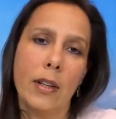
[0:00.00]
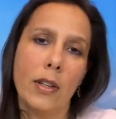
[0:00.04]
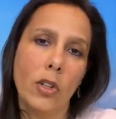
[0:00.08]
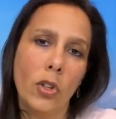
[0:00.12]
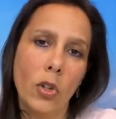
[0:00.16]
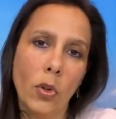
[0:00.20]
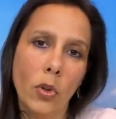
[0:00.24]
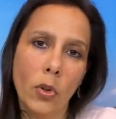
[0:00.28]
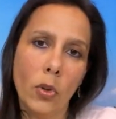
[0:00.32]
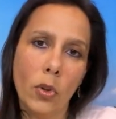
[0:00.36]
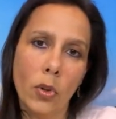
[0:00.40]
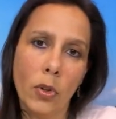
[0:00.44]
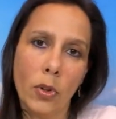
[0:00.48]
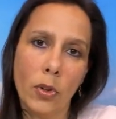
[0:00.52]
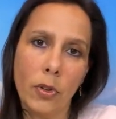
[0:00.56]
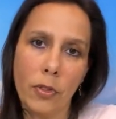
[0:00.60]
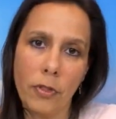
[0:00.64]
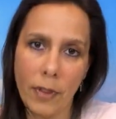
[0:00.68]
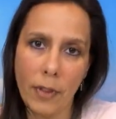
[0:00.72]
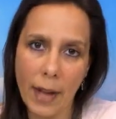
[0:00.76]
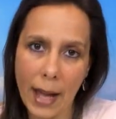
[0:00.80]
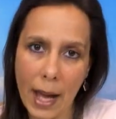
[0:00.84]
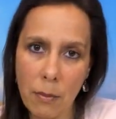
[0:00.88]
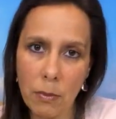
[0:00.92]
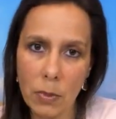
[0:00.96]
your
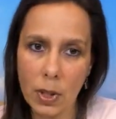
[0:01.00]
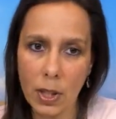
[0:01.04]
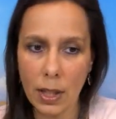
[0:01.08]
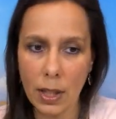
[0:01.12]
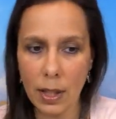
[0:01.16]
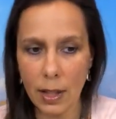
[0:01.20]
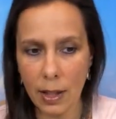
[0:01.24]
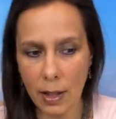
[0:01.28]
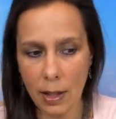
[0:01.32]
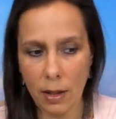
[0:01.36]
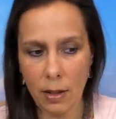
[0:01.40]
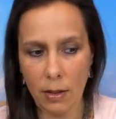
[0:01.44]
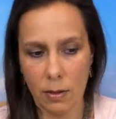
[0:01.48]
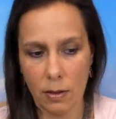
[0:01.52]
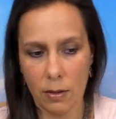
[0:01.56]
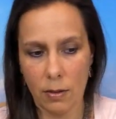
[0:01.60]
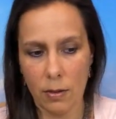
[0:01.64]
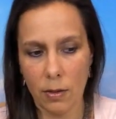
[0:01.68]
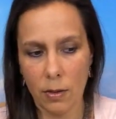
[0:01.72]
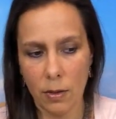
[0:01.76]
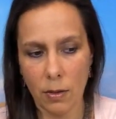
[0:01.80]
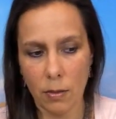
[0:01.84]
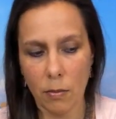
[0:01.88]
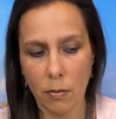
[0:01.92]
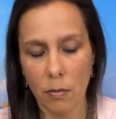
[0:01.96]
family
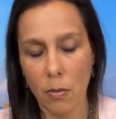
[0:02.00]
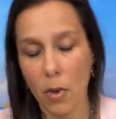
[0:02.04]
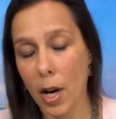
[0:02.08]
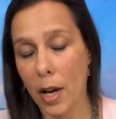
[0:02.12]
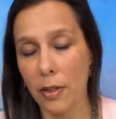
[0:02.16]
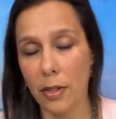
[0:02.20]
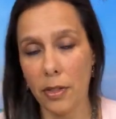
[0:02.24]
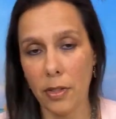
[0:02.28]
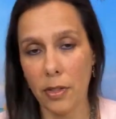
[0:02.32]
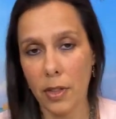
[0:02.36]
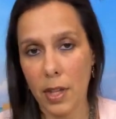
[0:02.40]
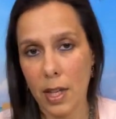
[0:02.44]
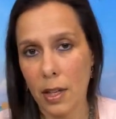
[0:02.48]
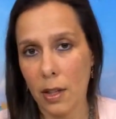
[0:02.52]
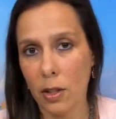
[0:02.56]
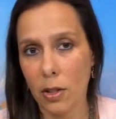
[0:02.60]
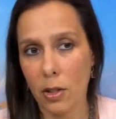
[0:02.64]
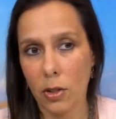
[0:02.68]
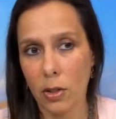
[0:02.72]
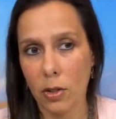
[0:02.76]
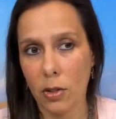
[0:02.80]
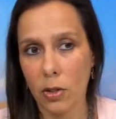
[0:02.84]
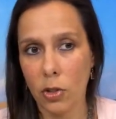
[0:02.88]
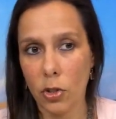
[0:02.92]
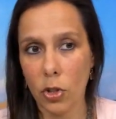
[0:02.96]
might
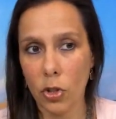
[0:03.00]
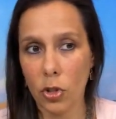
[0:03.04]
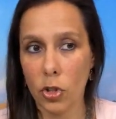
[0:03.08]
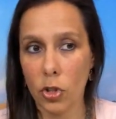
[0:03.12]
think you